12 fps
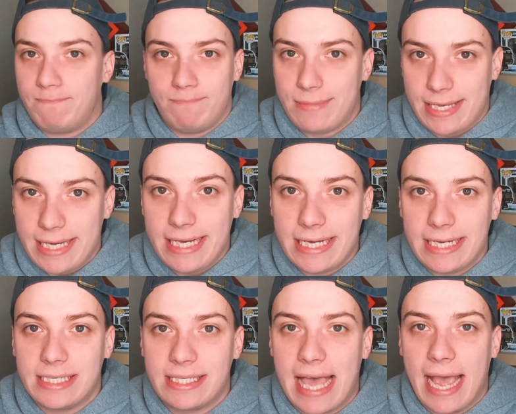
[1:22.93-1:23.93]
He
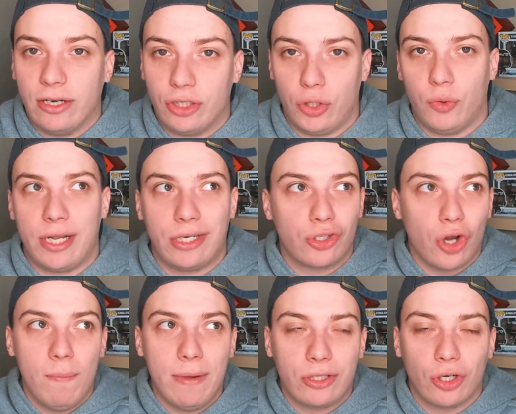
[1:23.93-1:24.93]
is that dude. And
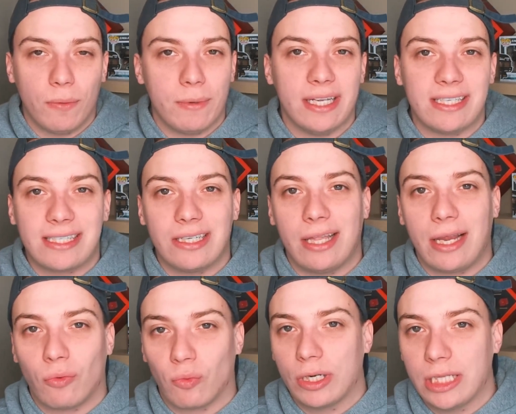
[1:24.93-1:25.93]
Sean McDermott is still a
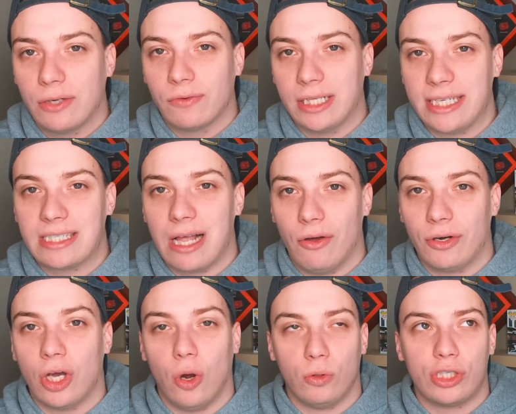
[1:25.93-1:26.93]
really, really solid
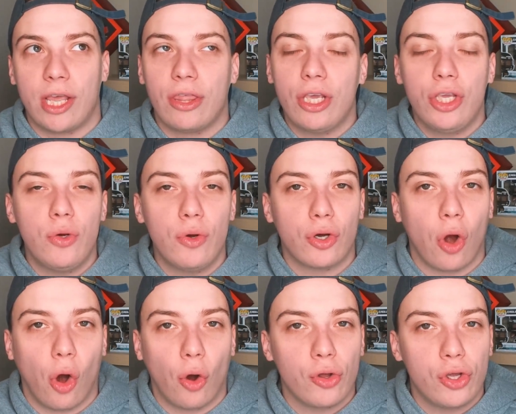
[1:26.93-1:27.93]
coach. I think you could
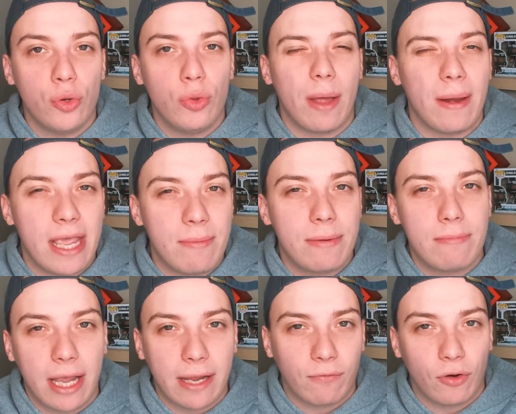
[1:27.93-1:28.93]
argue that him and
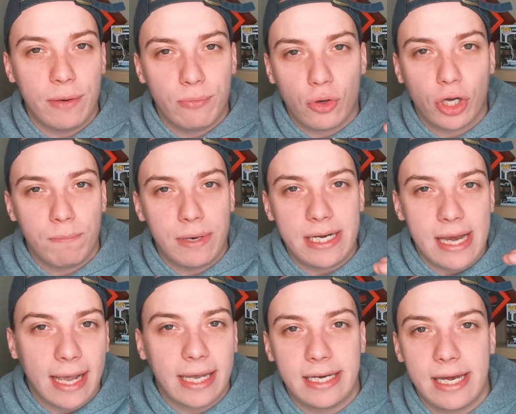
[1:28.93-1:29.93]
Mike Vrabel could be
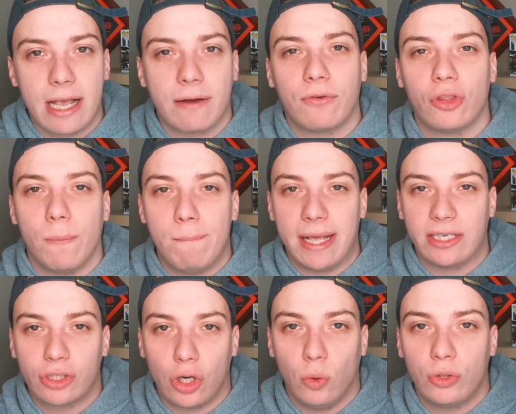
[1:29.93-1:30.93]
neck and neck for the best
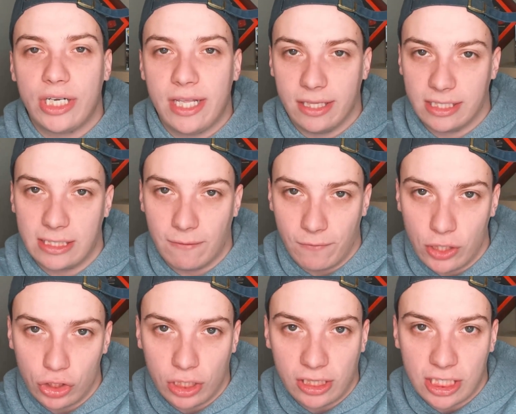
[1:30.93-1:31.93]
coach in this
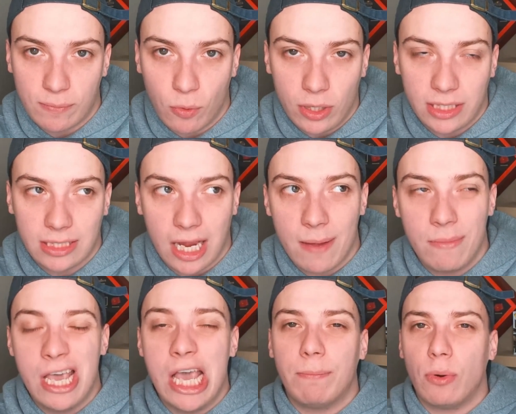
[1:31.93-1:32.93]
division at this point in time.
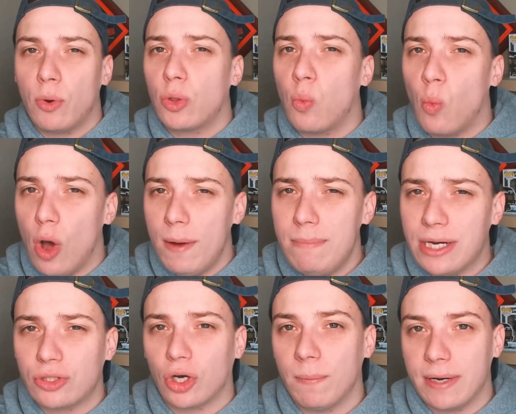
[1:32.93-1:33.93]
But with what
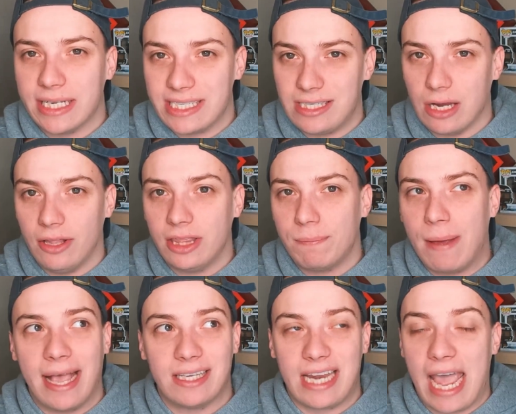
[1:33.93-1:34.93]
McDermott has done the
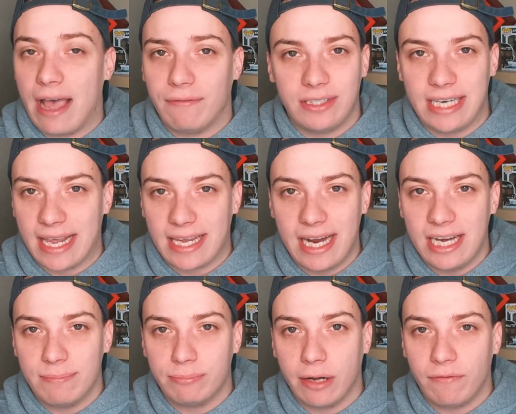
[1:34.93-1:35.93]
past half decade
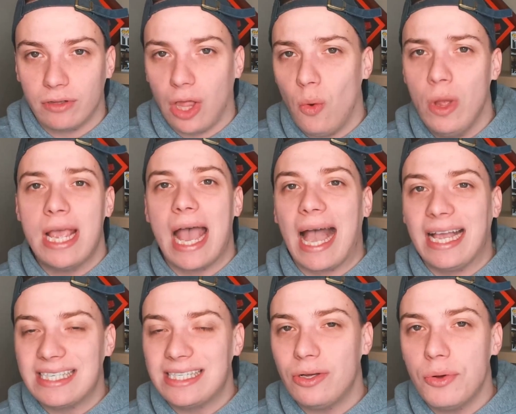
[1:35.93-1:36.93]
in Buffalo, I
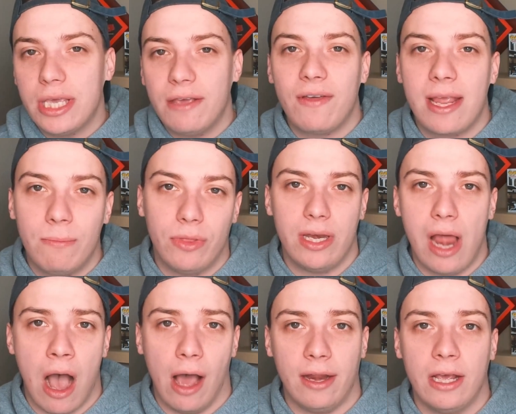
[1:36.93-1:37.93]
still give him the
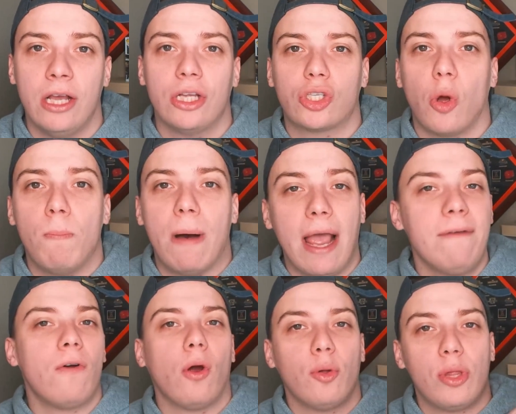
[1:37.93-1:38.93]
nod. So by
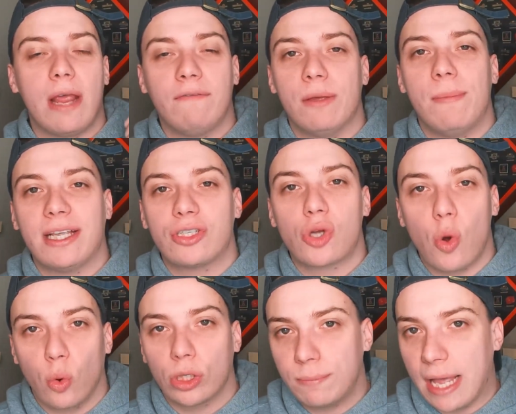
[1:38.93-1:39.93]
far, they have the best
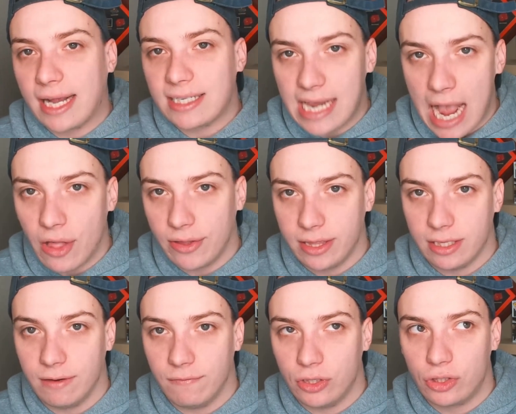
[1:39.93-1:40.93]
quarterback talent in the
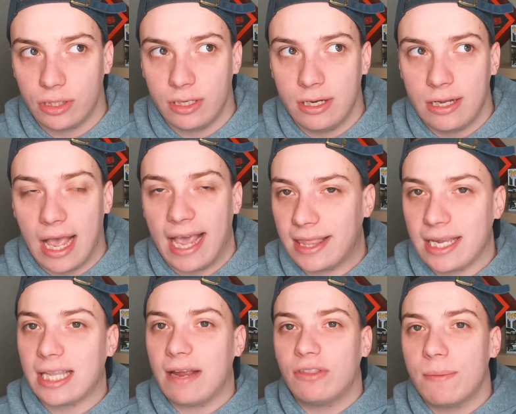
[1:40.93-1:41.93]
division. I think
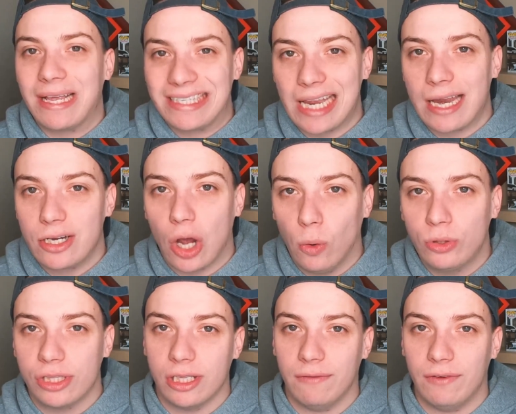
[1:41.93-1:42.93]
they have the best head coach
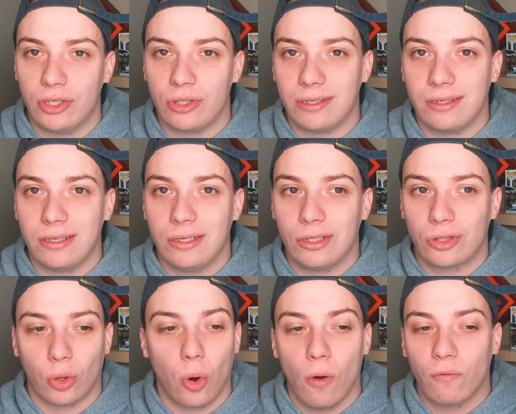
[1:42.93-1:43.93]
in the division.
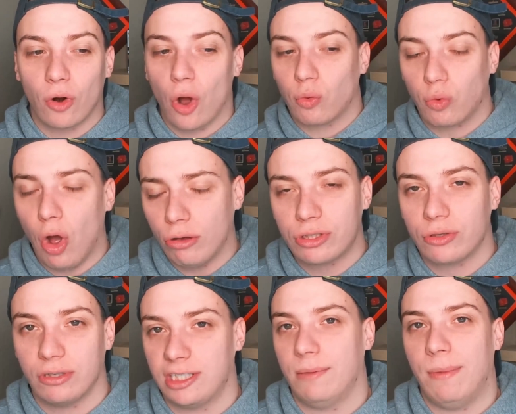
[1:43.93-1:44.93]
Their overall roster
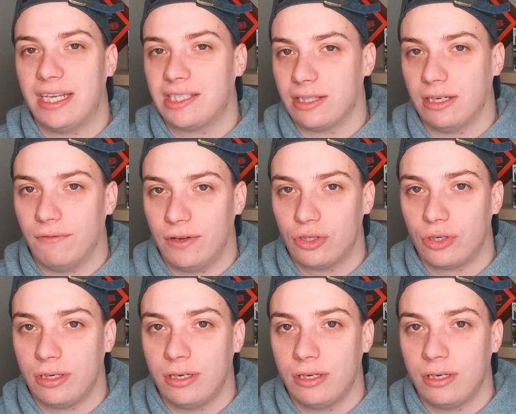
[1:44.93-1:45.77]
is the best in the division.